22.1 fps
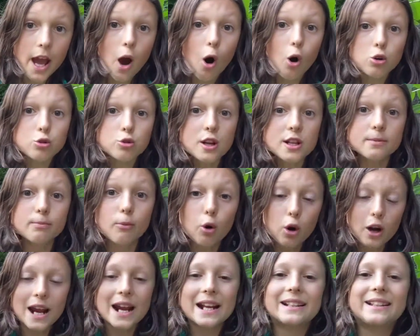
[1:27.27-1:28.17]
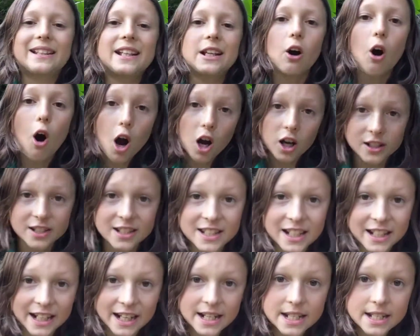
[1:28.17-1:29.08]
Also has more
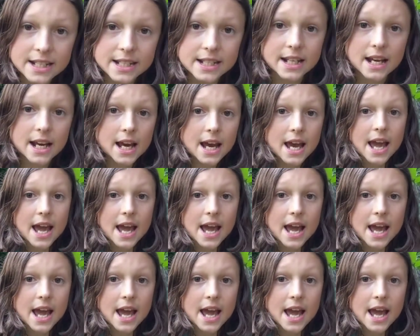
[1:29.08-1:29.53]
antioxidants,